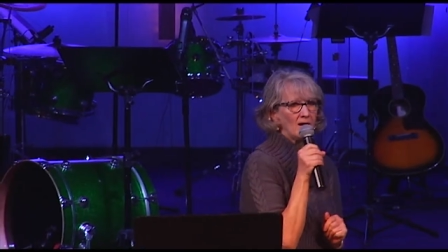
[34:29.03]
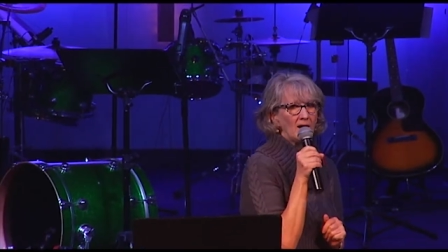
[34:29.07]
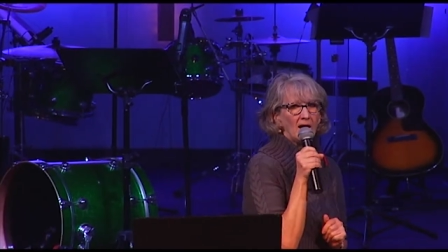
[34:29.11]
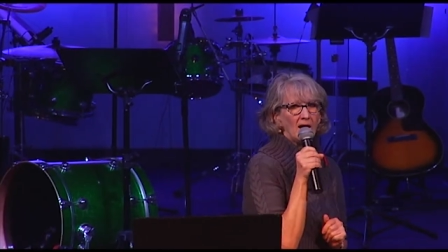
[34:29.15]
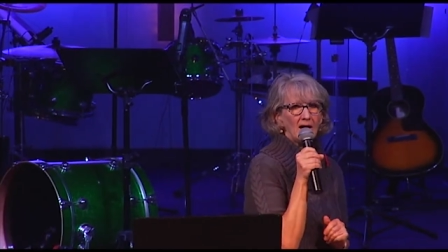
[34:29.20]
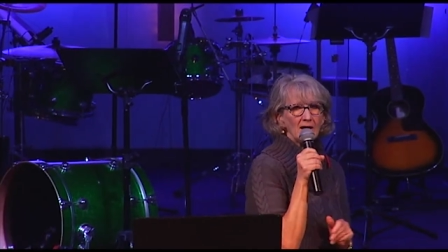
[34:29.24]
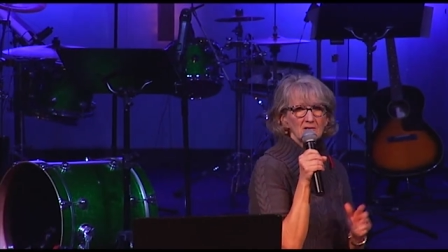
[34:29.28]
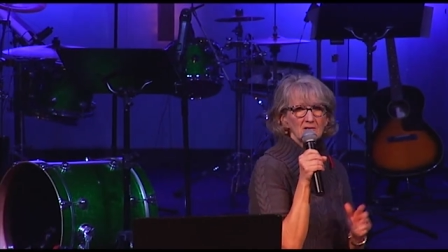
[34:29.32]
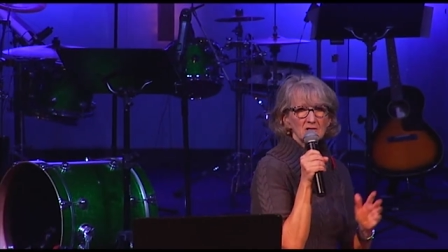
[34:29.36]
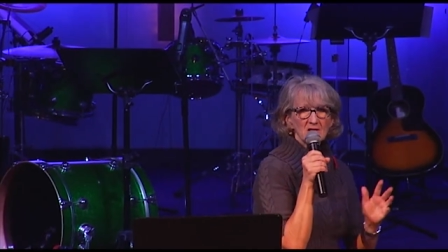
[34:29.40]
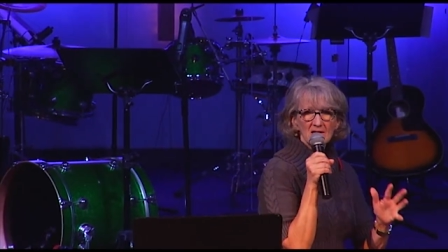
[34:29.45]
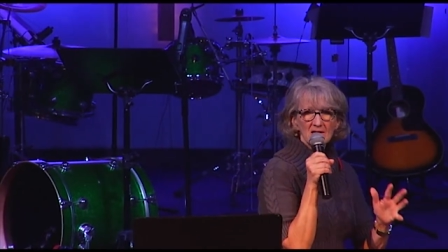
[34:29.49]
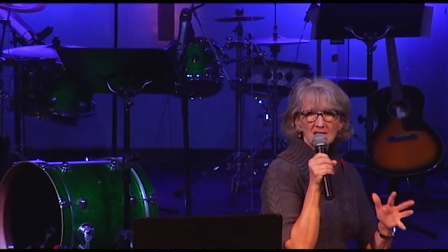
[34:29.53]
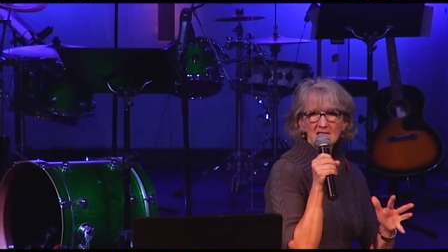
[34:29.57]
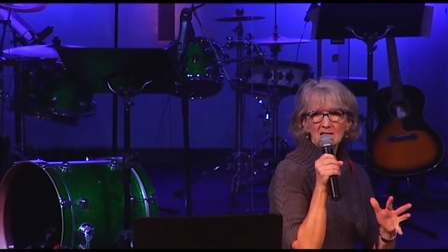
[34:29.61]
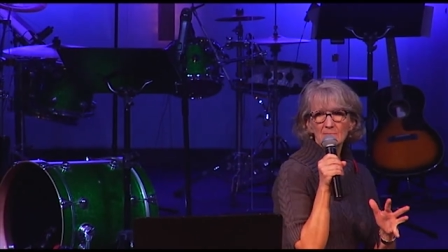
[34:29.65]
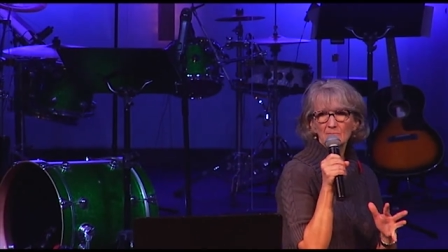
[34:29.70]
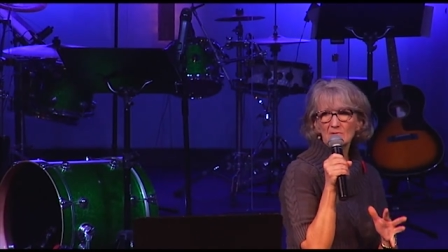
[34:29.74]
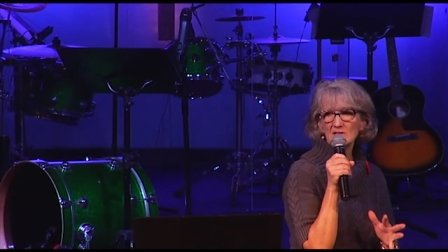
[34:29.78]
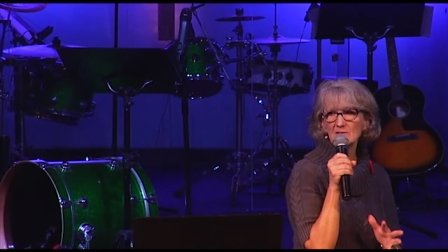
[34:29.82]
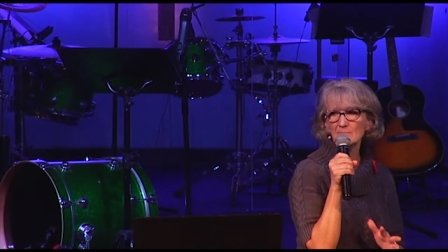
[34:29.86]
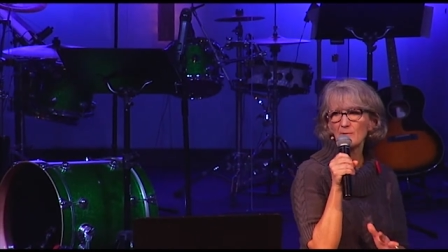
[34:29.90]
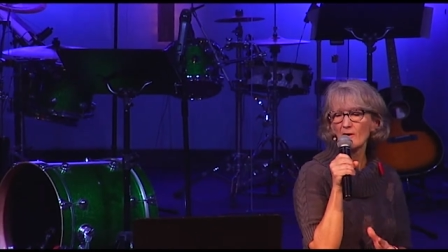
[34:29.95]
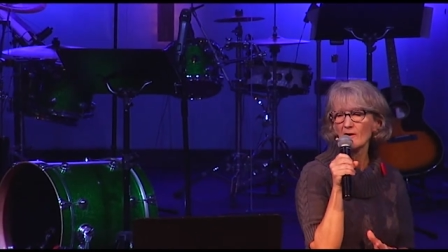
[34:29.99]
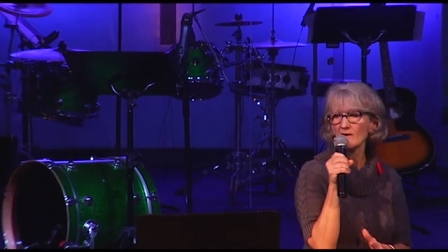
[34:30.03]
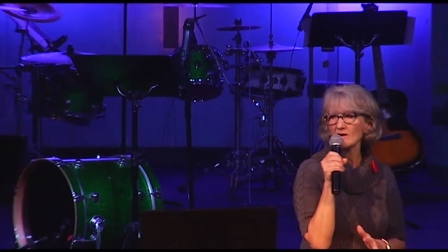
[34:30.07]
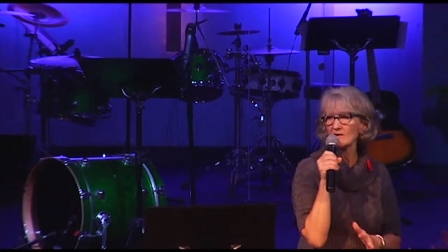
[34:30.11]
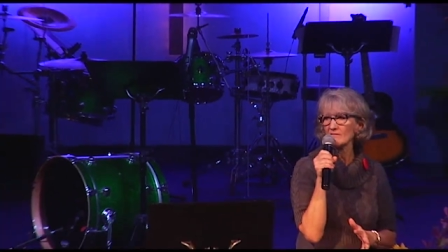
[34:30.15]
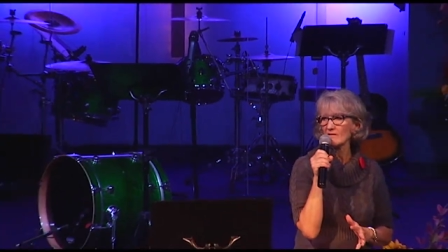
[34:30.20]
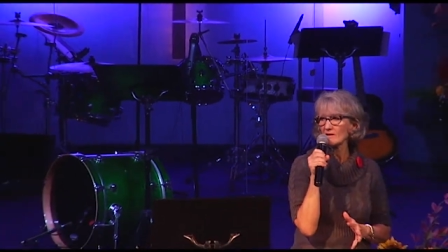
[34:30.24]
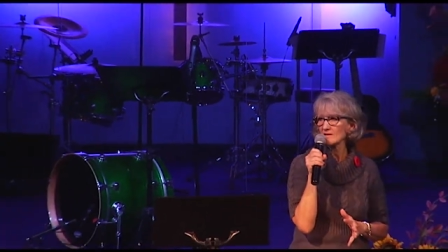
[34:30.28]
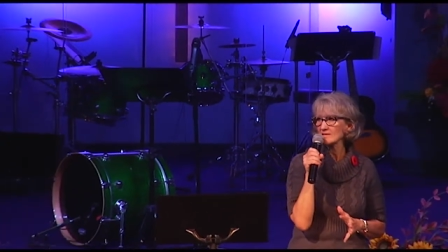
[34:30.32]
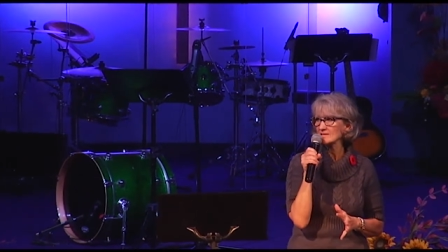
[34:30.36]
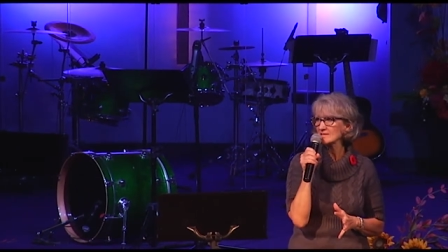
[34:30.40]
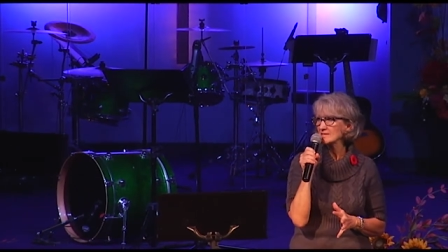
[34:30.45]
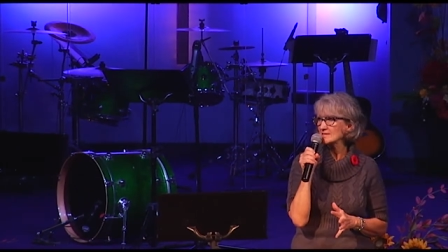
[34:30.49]
and Jason was part of
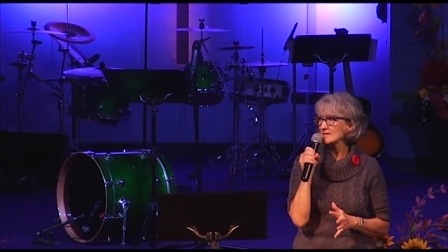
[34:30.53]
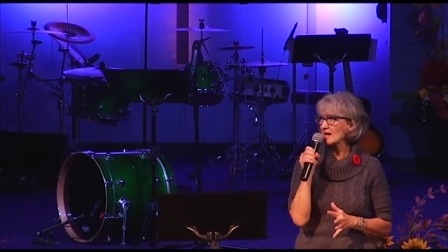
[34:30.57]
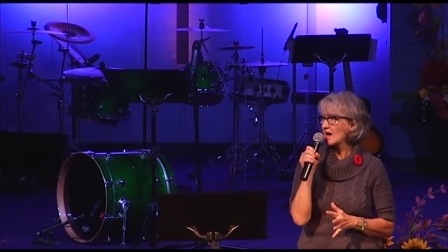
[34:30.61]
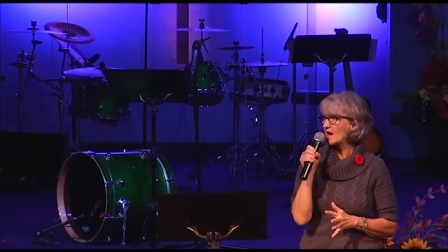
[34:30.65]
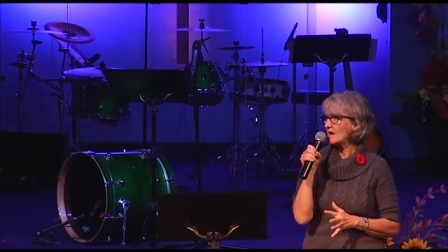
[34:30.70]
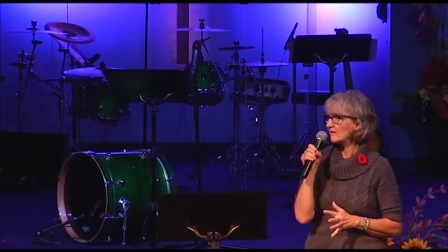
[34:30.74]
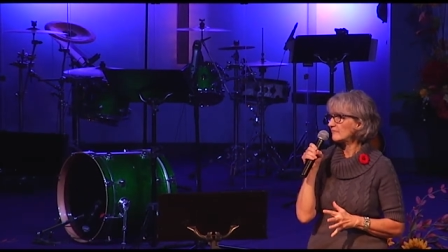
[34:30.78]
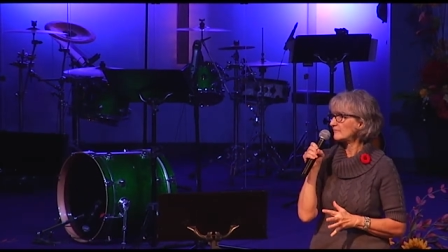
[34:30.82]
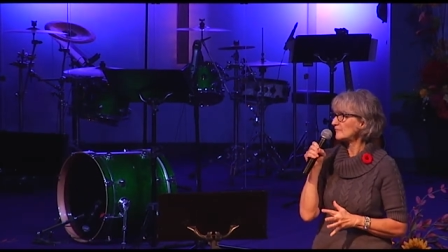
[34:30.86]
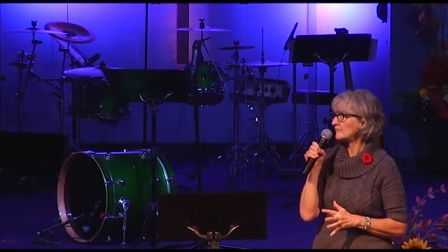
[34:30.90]
our staff,